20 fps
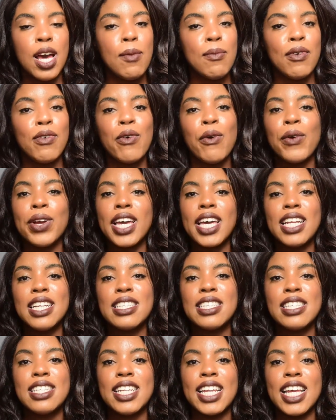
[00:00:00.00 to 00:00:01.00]
Before we get
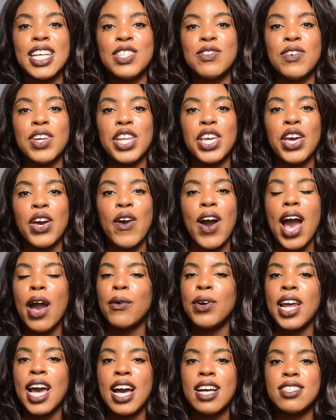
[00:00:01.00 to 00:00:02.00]
into today's video, I
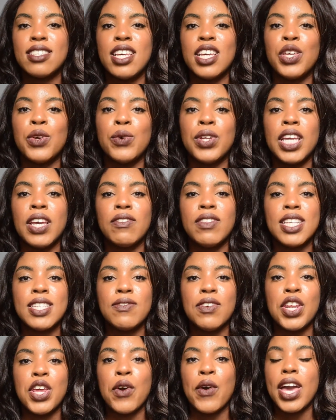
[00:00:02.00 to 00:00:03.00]
would ask that you would give this
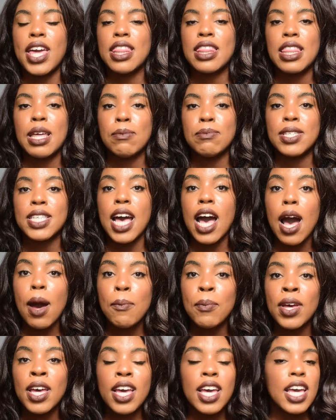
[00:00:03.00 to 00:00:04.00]
video a thumbs
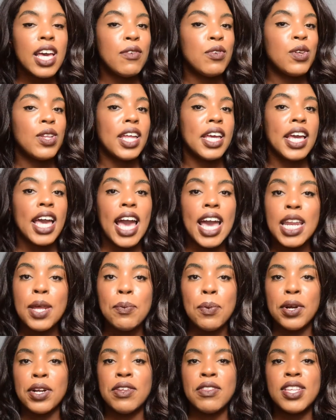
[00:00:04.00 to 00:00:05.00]
up if you like any
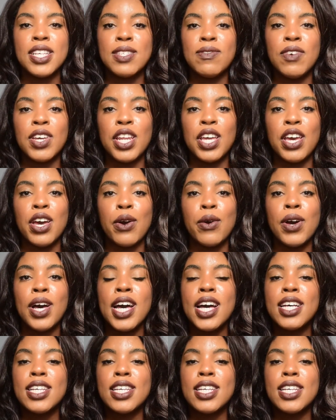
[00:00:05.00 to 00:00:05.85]
part of this video,